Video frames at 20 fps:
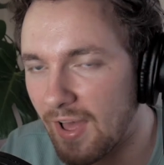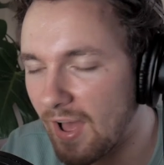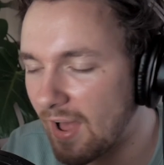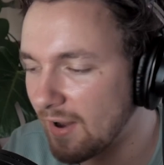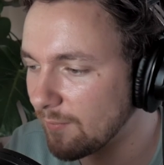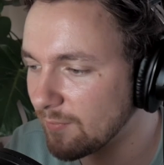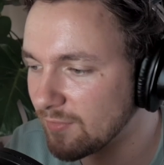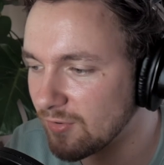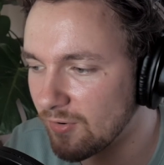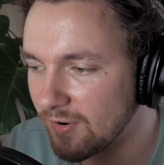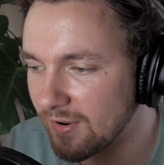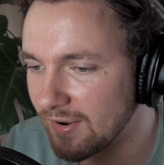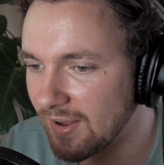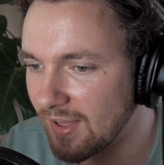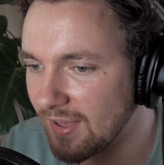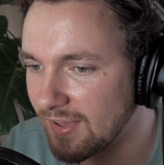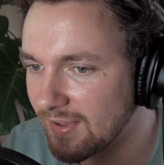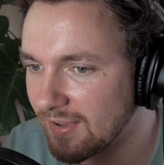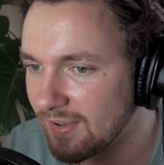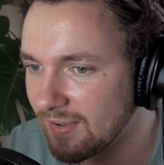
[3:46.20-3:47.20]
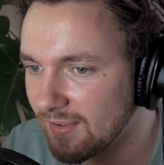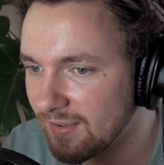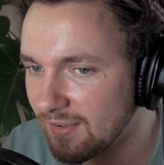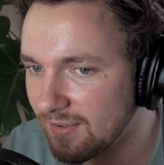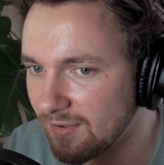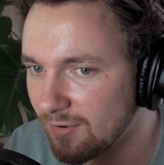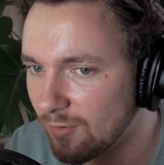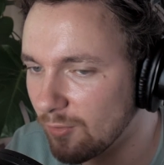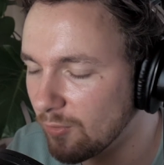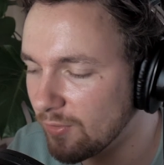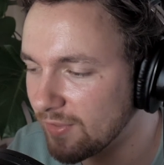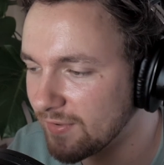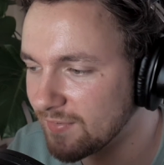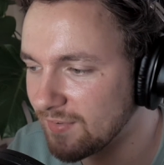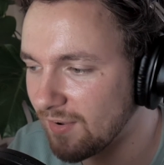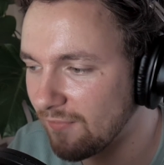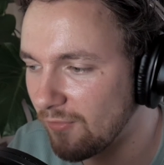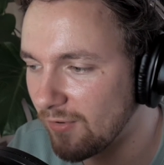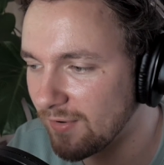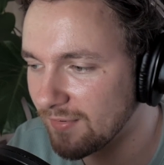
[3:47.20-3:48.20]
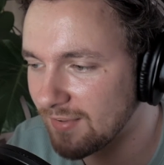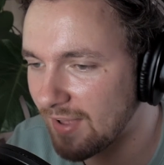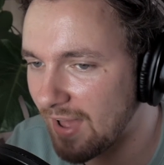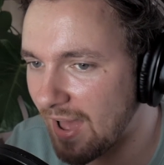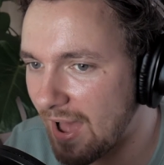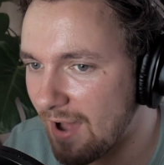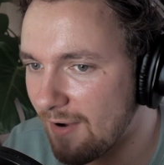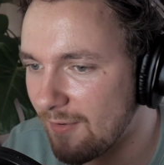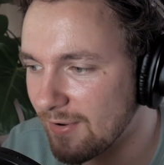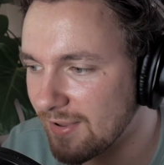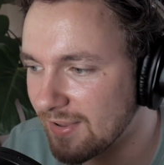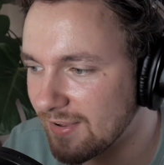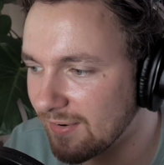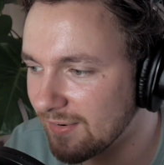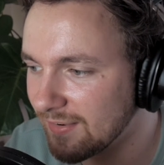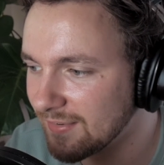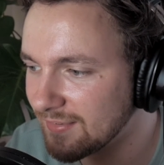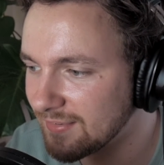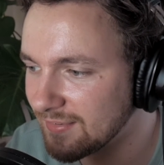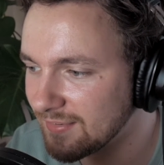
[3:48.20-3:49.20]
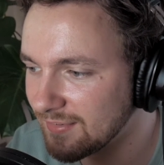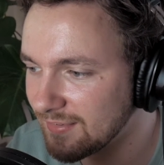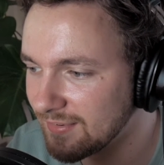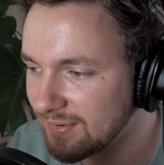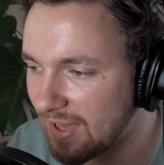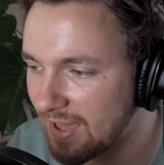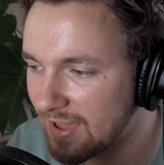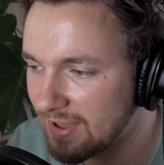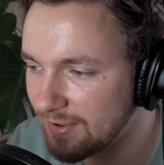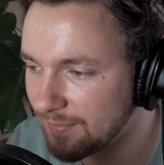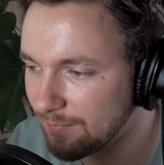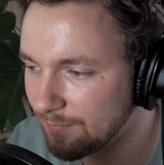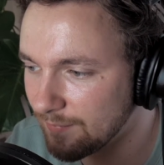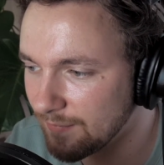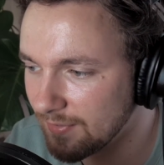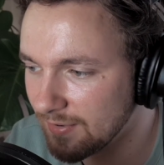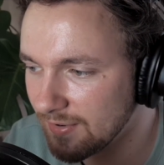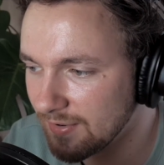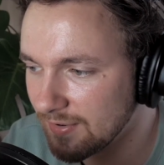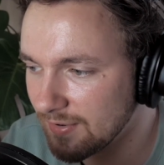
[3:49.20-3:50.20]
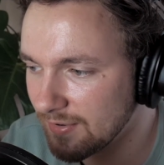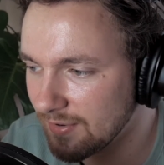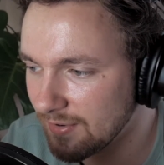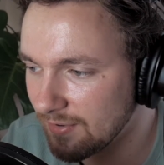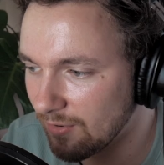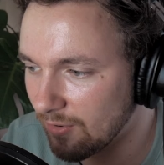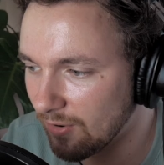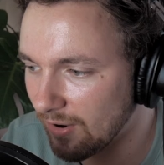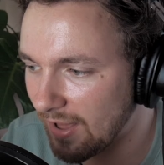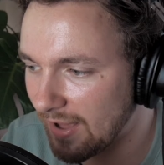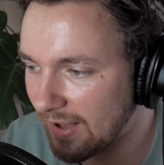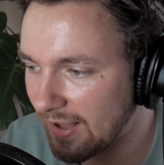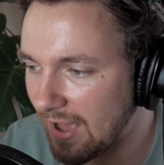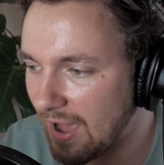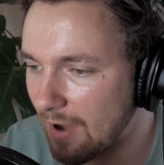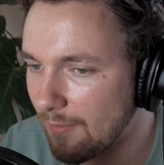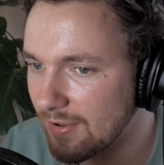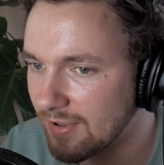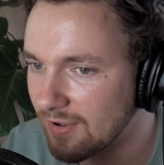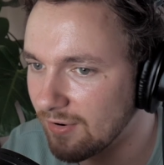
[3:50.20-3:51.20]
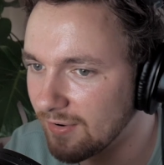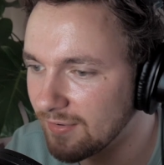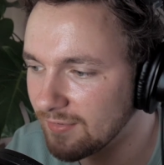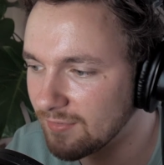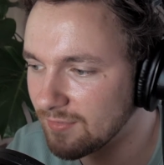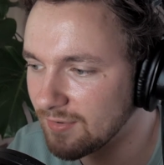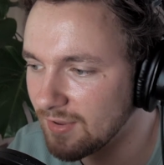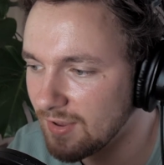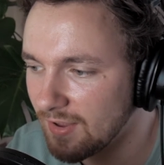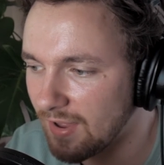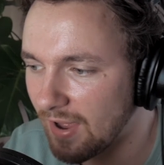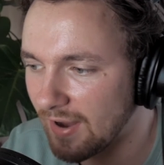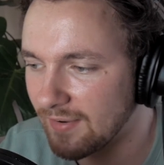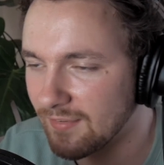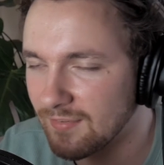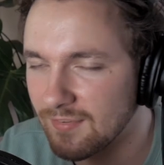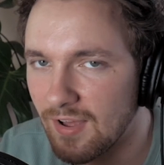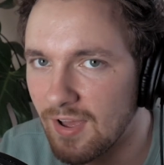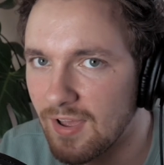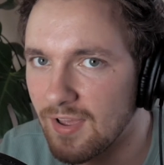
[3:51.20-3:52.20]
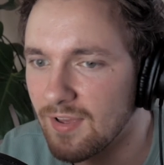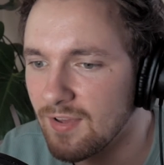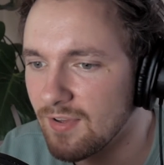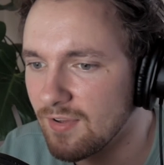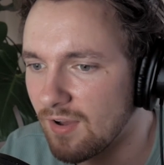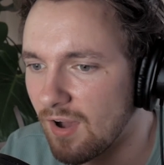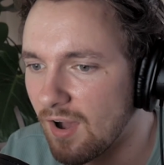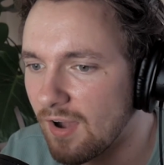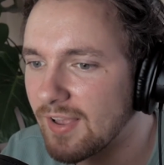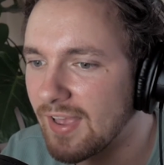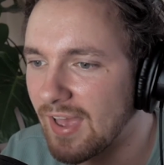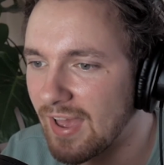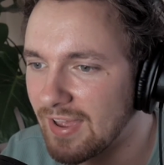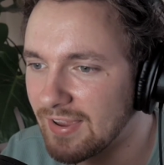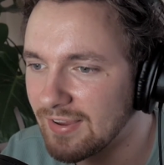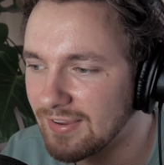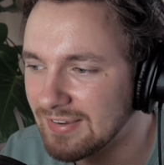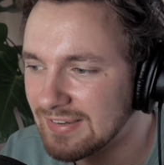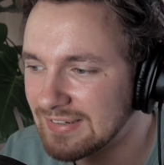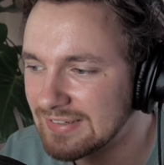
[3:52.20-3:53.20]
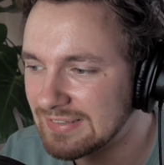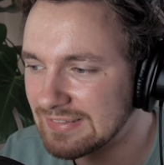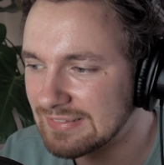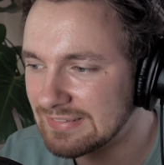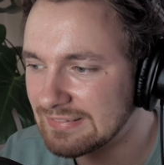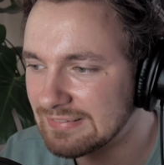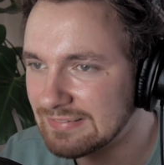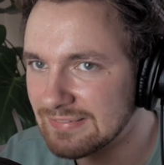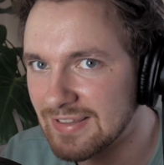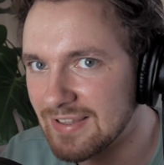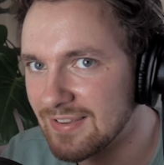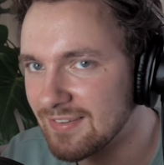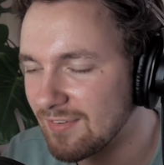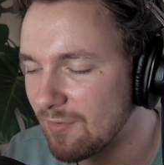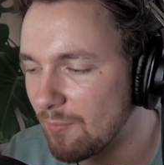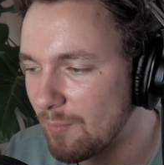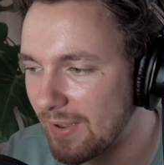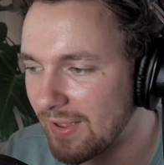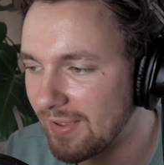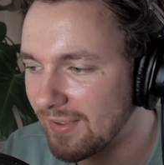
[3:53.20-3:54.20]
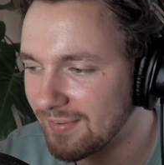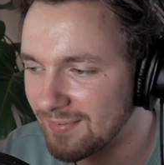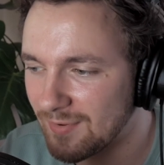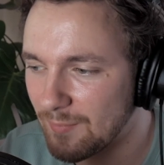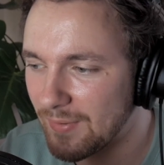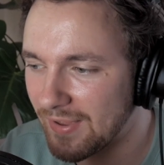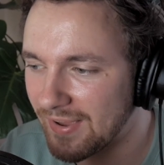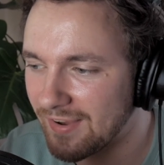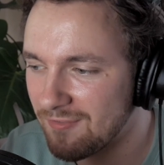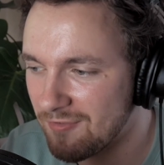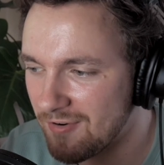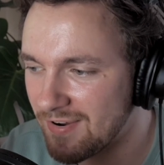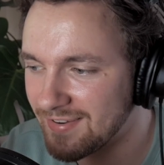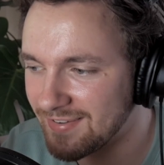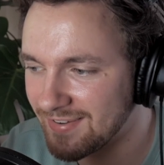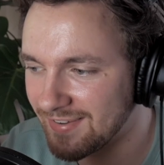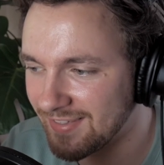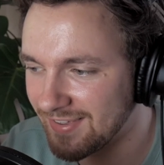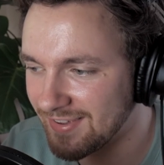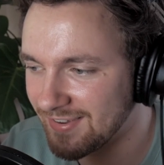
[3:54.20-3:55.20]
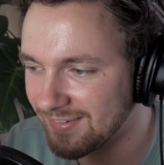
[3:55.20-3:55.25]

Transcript: I'm talking like all the stuff where it's like how he got his name, or like how he got his, and it's like, okay, it's a bit cringy that you're